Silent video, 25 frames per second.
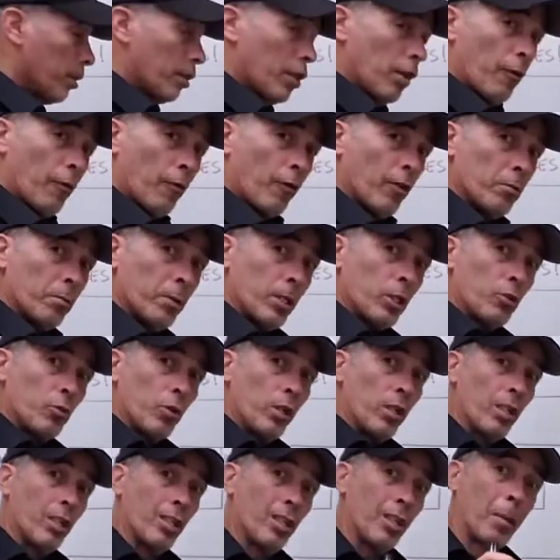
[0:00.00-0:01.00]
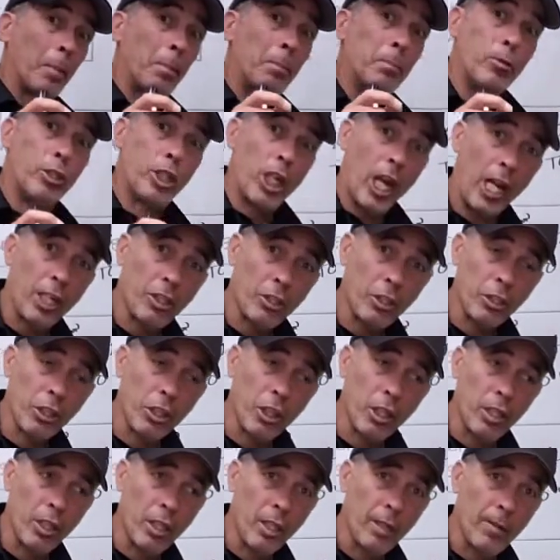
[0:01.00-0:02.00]
difference between an
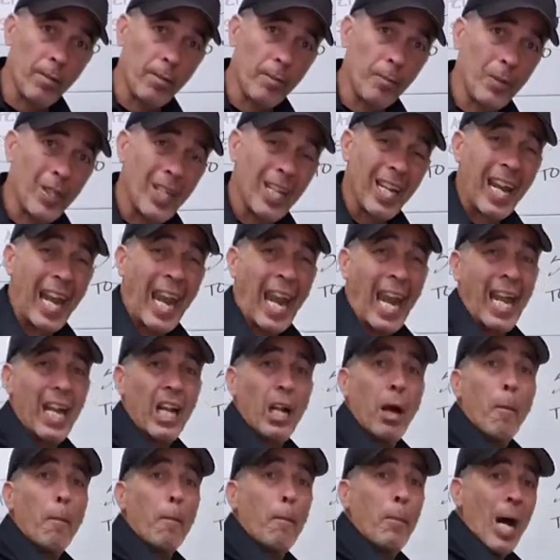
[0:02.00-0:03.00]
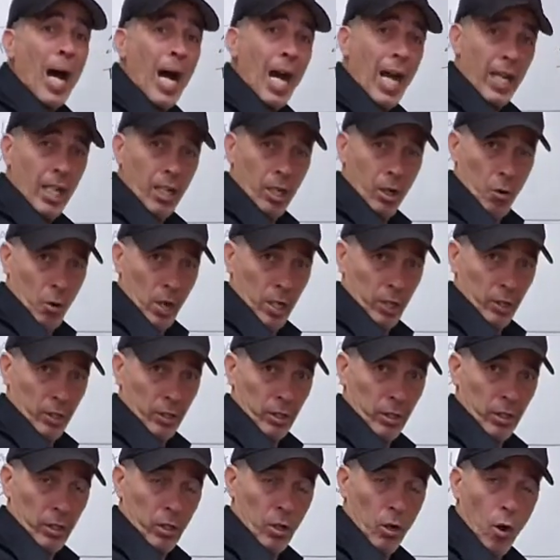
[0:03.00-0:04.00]
objection and a buying
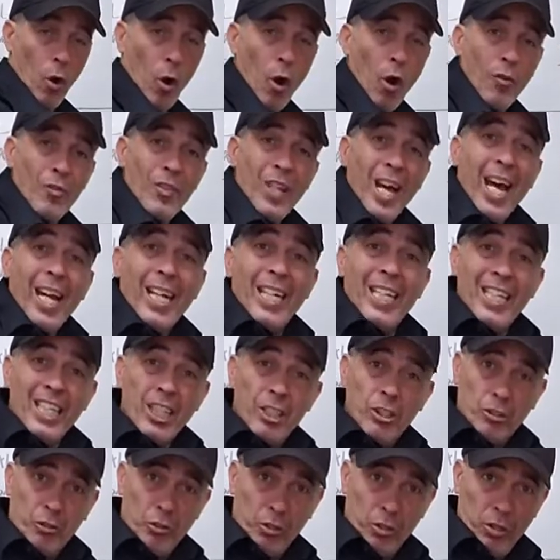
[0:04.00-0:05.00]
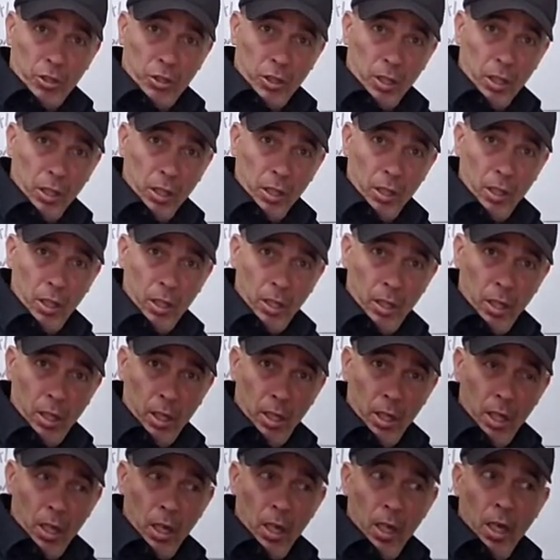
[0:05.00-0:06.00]
question, or not interested.
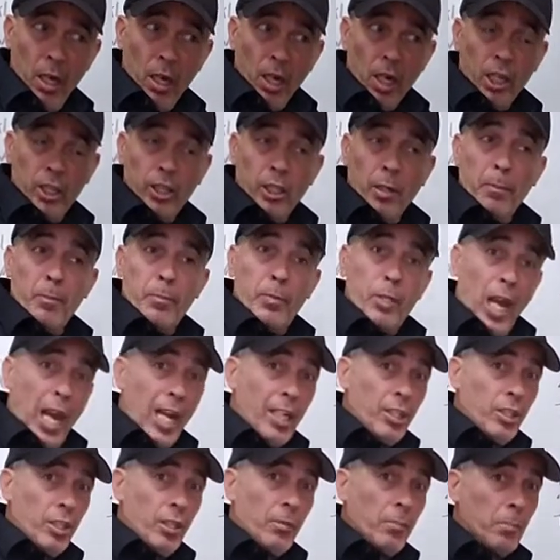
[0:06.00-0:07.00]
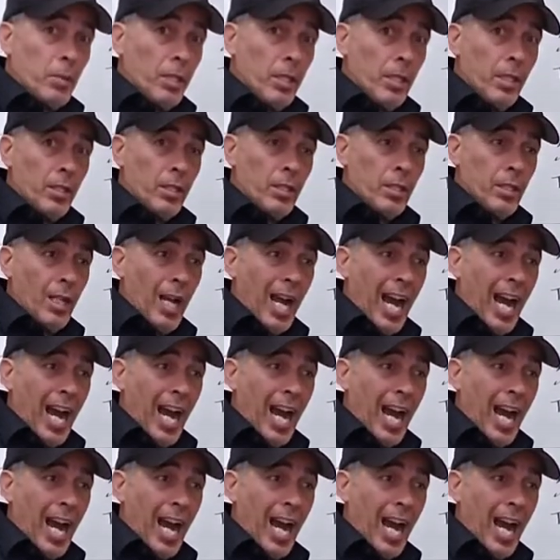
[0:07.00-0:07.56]
Because objection means,